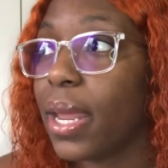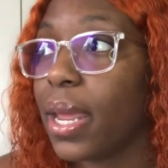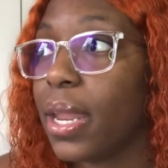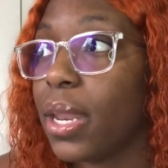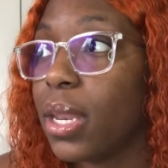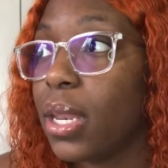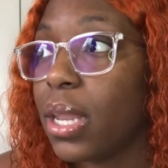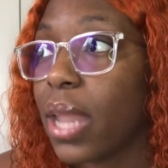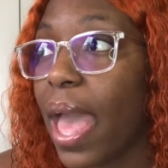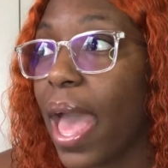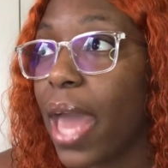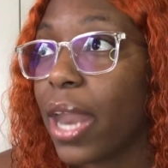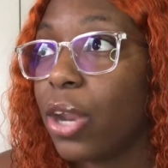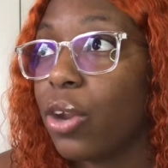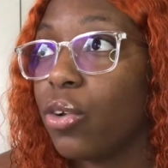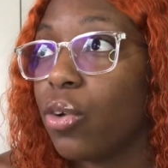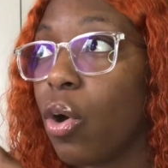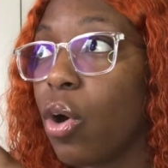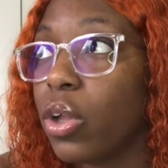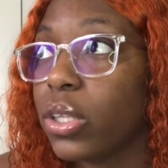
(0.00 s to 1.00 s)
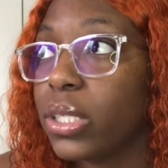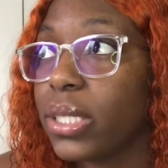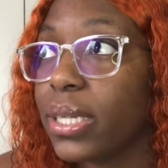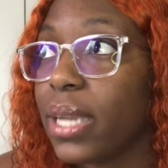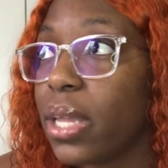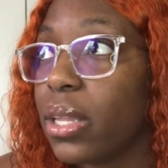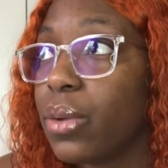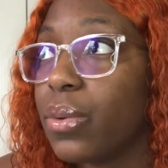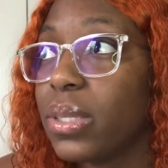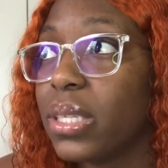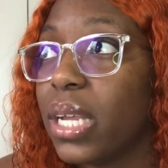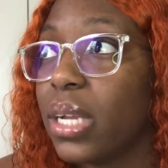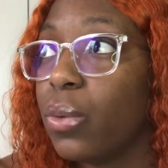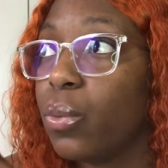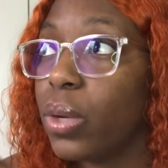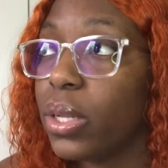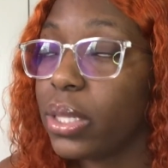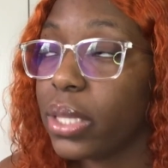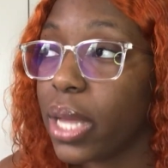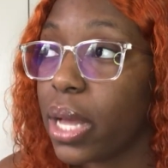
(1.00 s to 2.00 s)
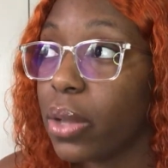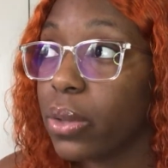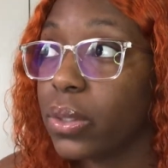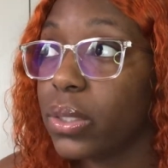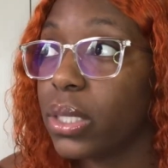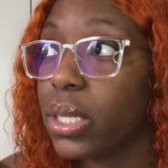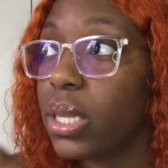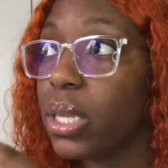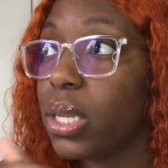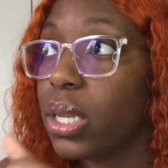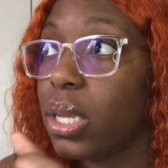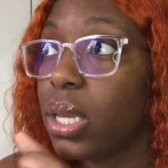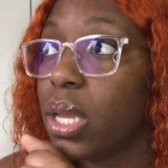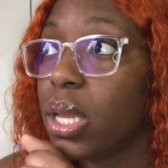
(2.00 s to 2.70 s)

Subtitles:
and added all together, it was like $1,098.